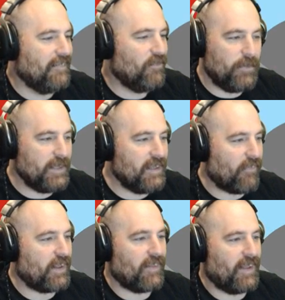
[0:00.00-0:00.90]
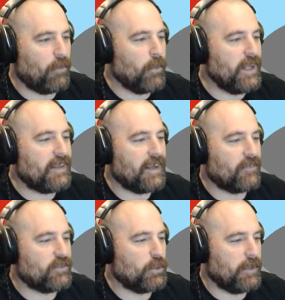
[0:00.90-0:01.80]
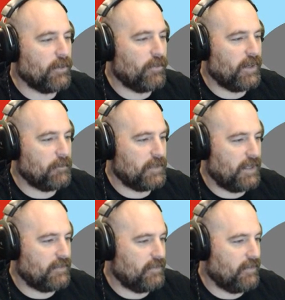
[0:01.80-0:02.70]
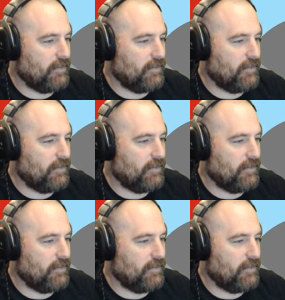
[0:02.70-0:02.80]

be nothing like we think of superhero names as.